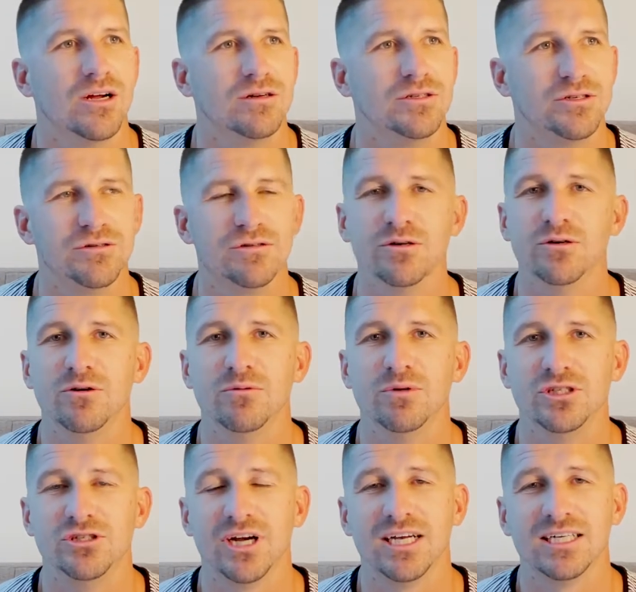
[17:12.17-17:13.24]
True was
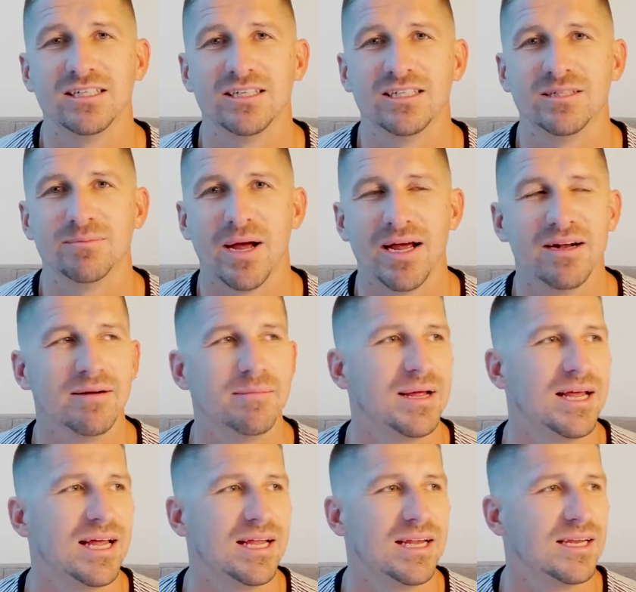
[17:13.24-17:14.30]
dressed as
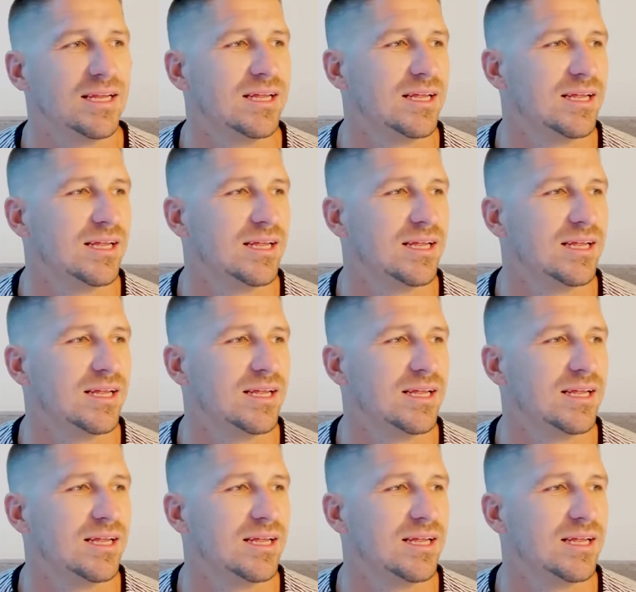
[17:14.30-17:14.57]
Spider-Man.